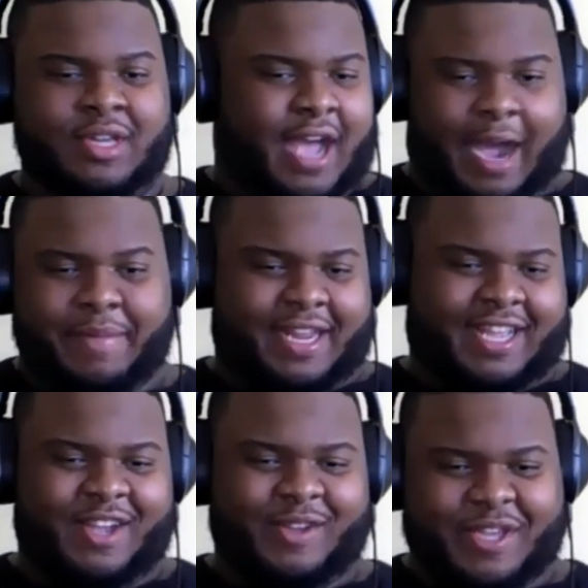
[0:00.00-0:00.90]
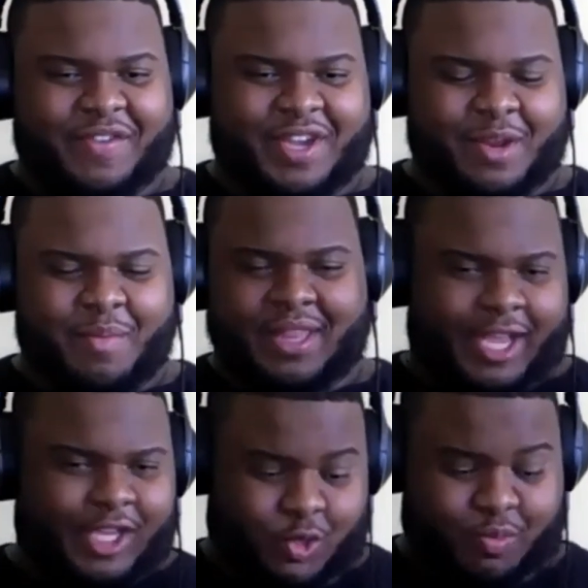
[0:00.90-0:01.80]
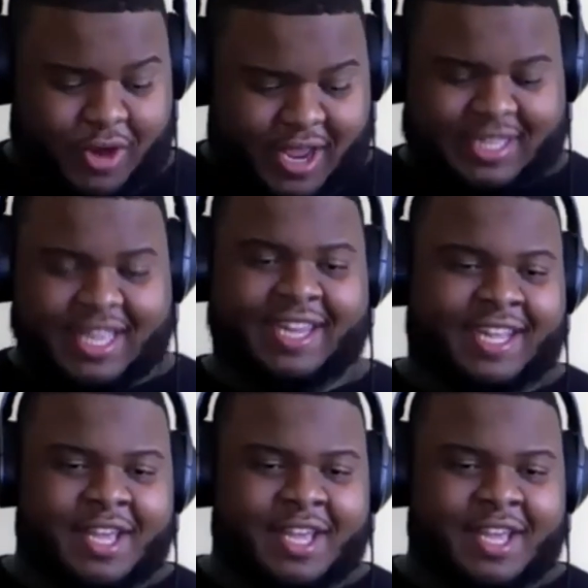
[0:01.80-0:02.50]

I'm not a guy who's ever going to be like super athletic.